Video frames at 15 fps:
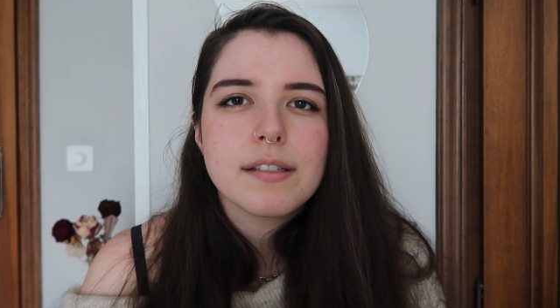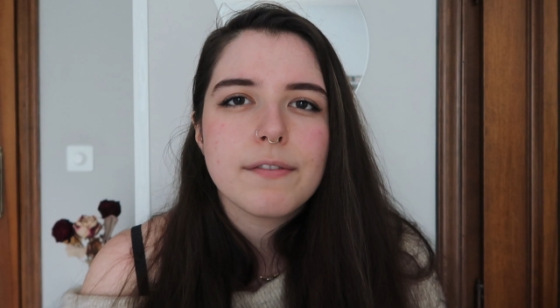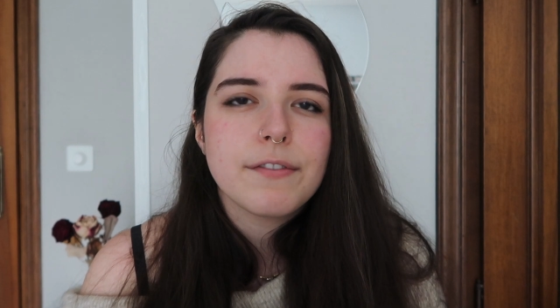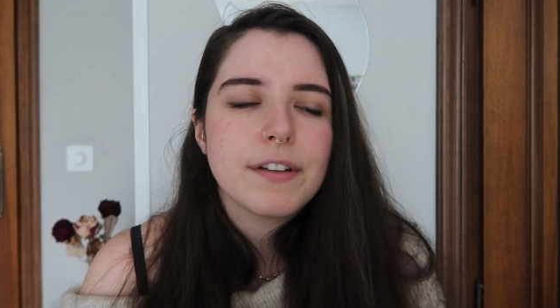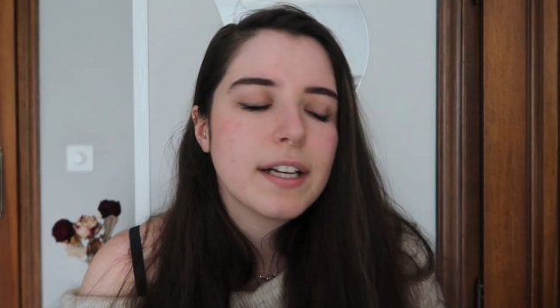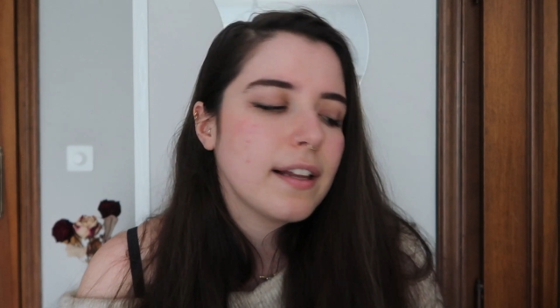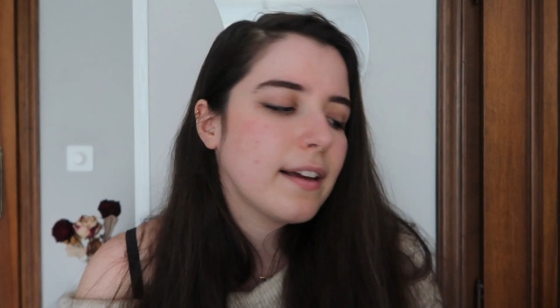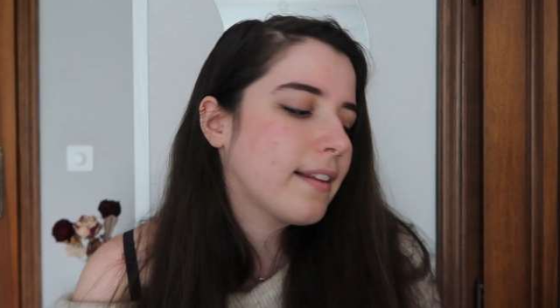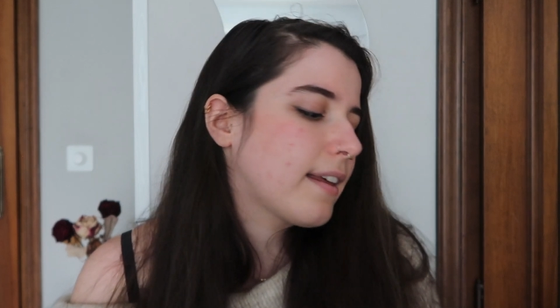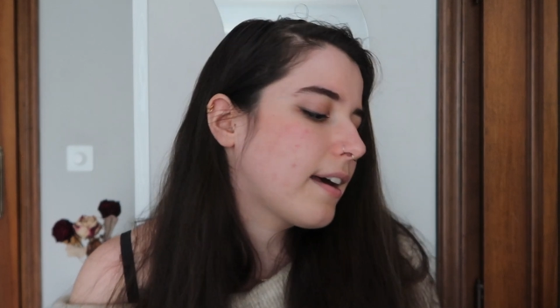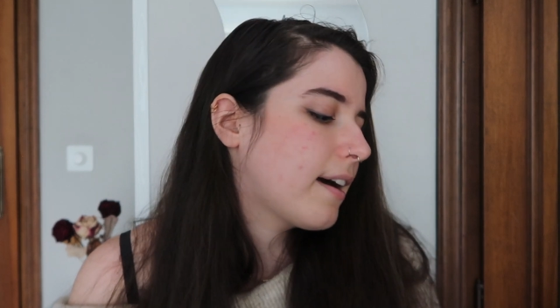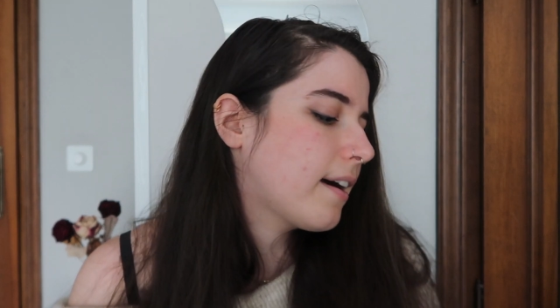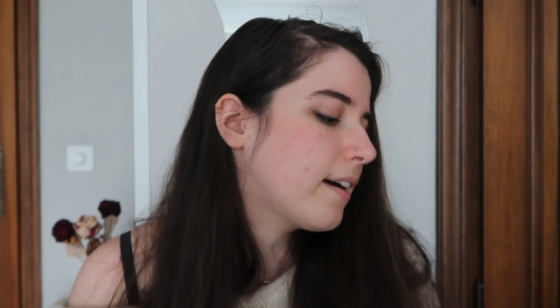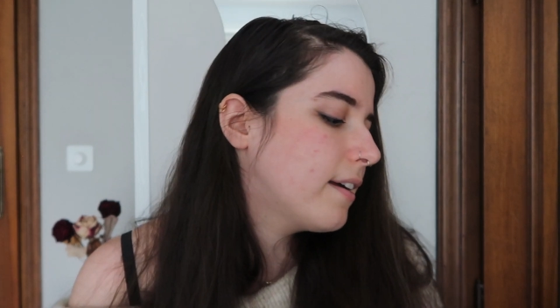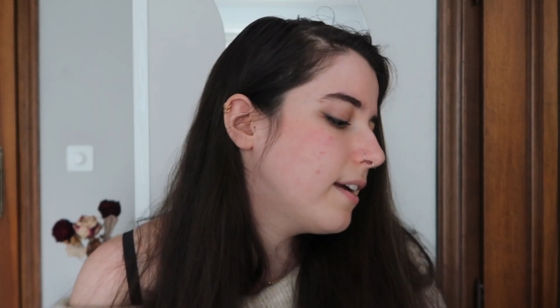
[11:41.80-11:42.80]
something like
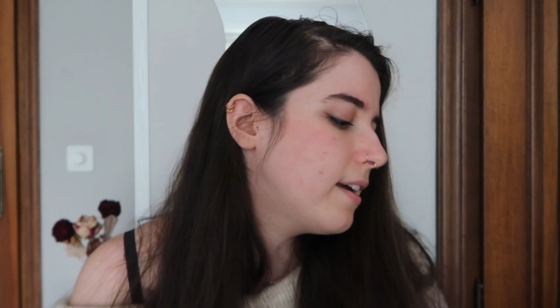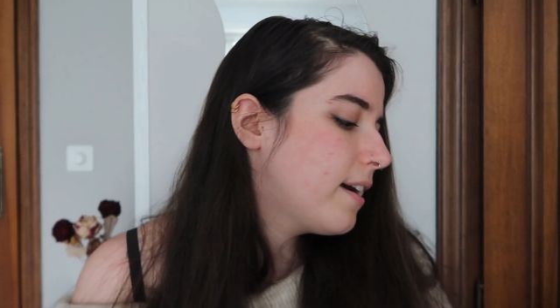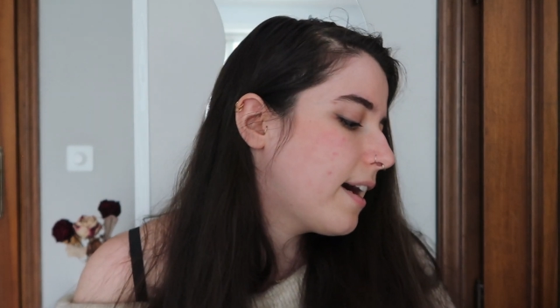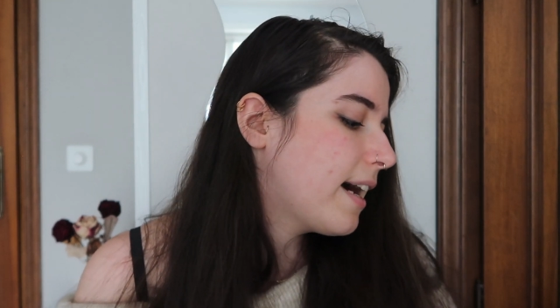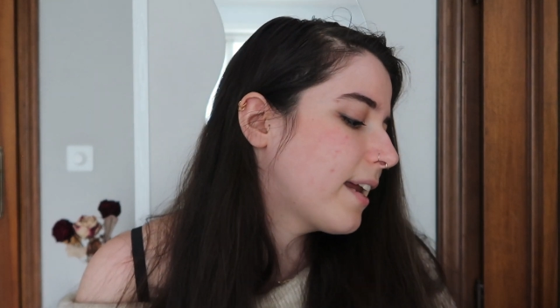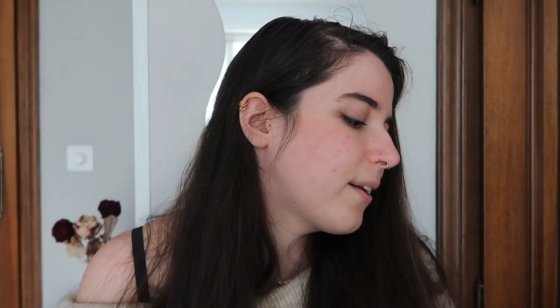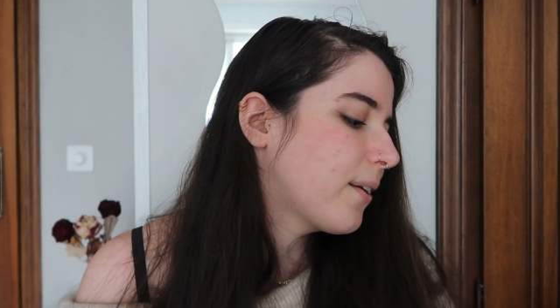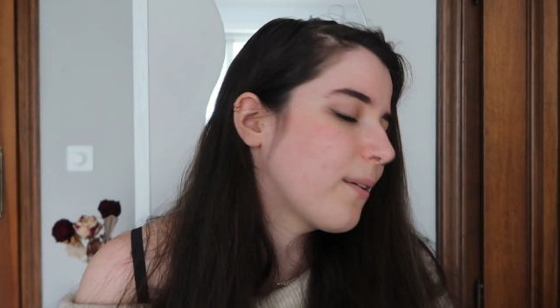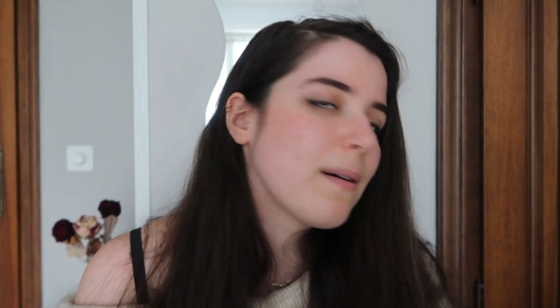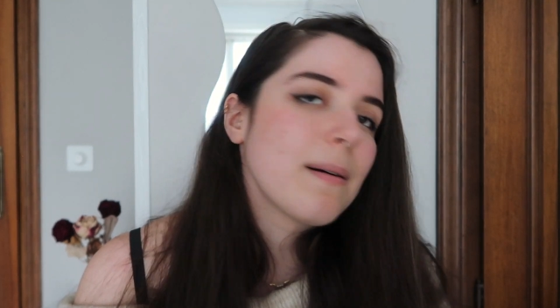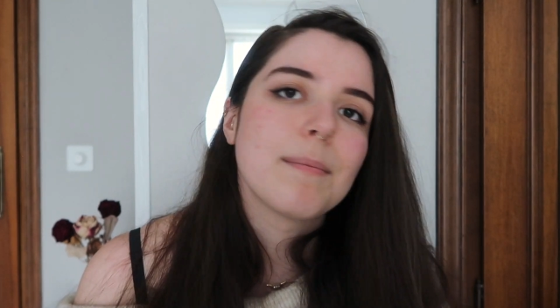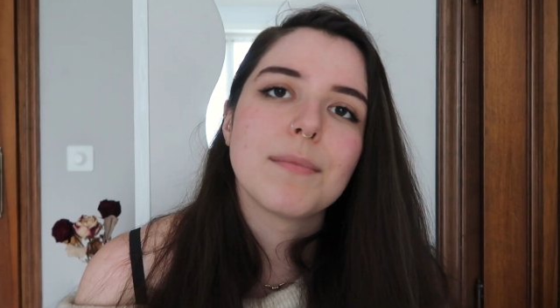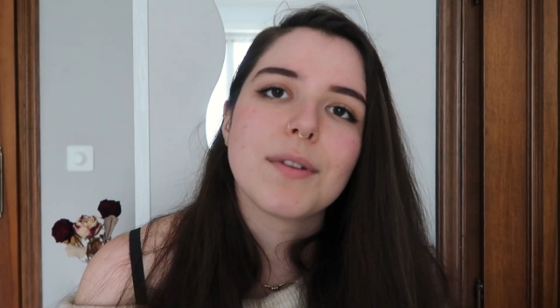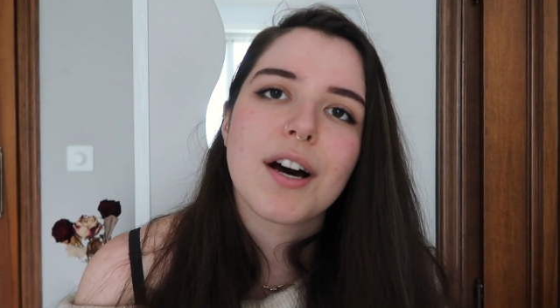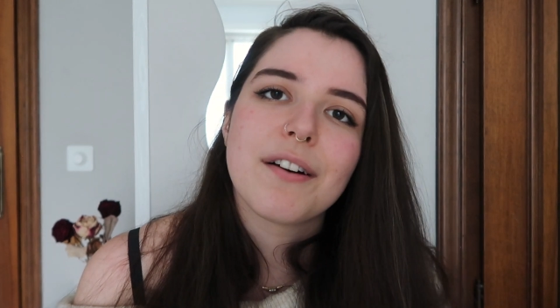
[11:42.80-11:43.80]
that. I don't know,
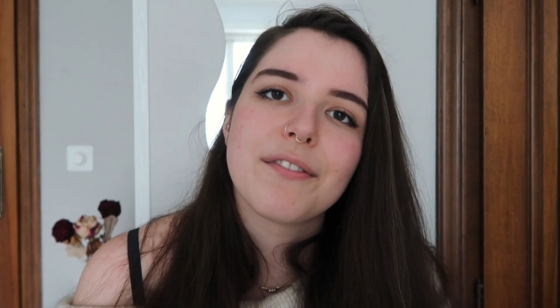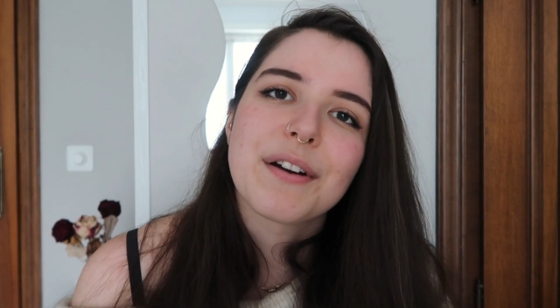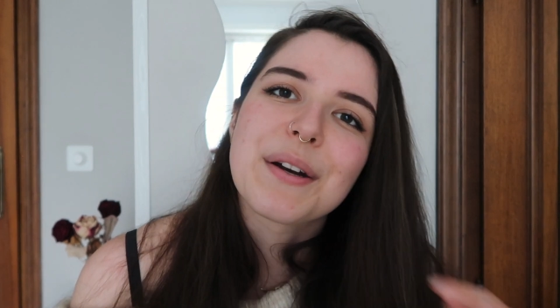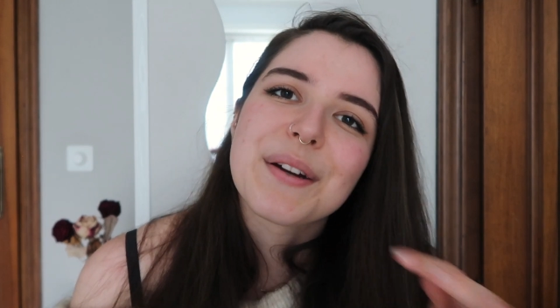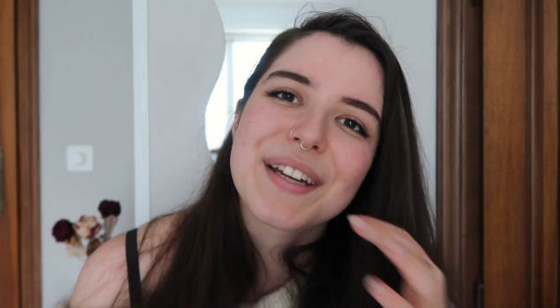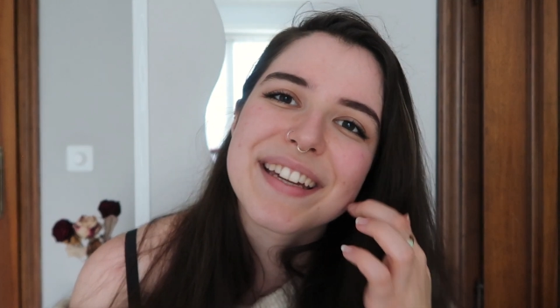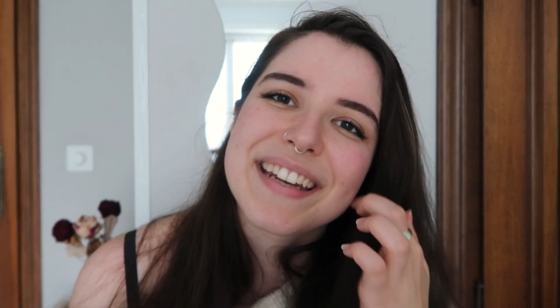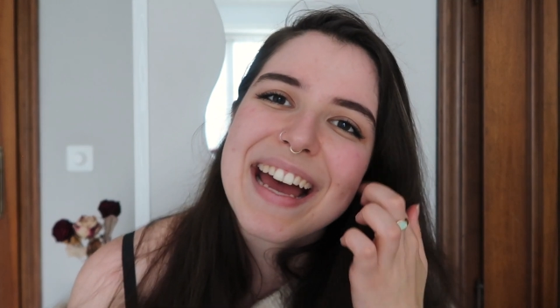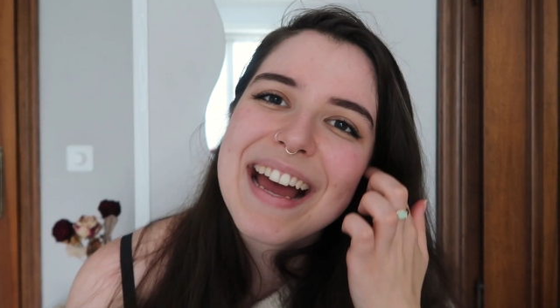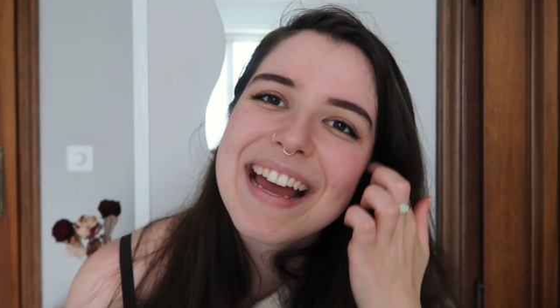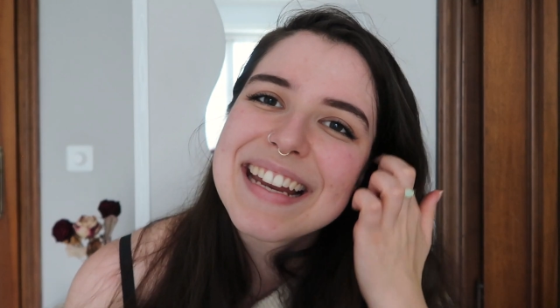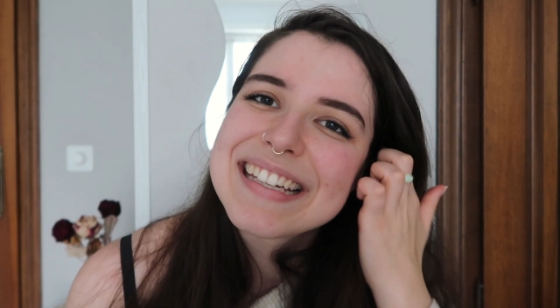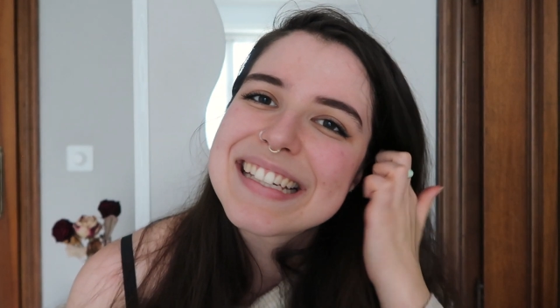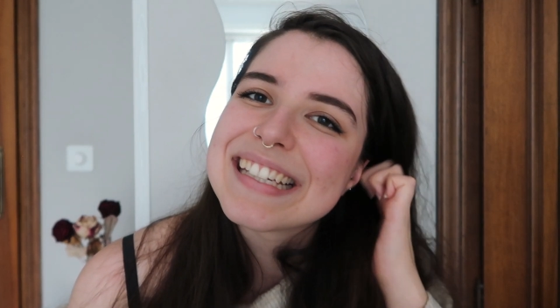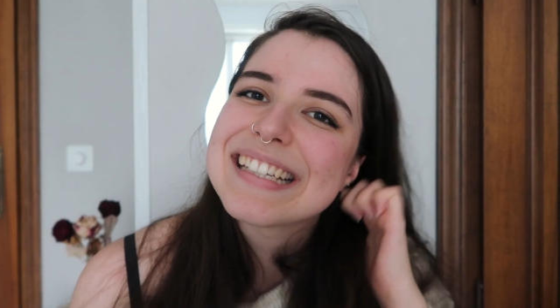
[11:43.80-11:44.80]
I'm not very good at
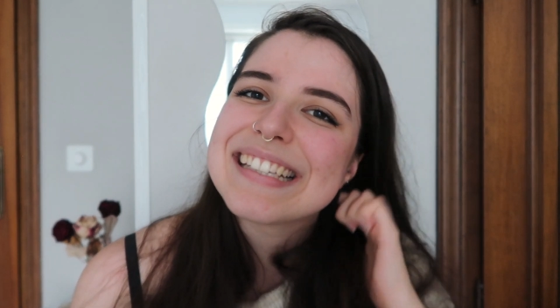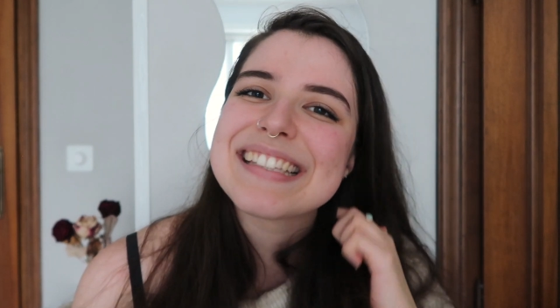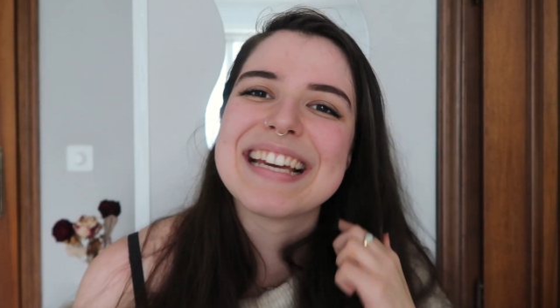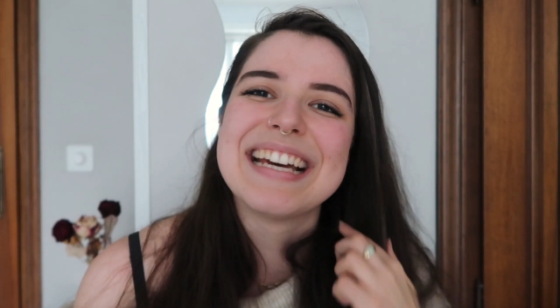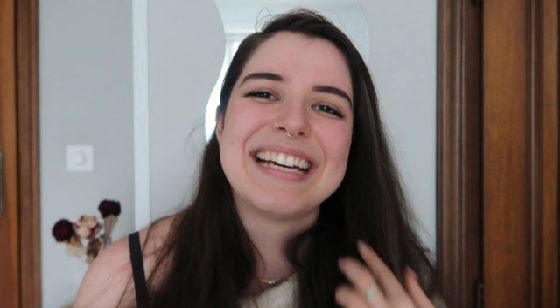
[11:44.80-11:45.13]
inches.